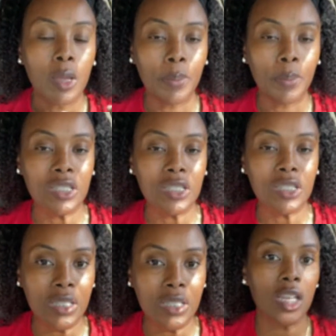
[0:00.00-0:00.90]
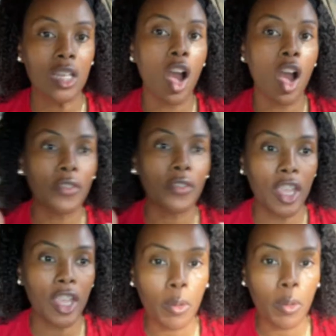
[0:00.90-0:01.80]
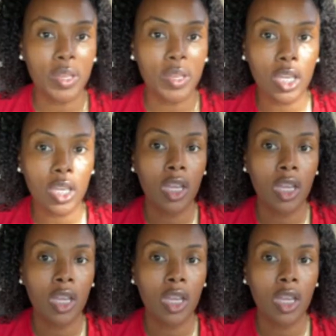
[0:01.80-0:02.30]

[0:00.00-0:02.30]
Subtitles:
possibility of H-1B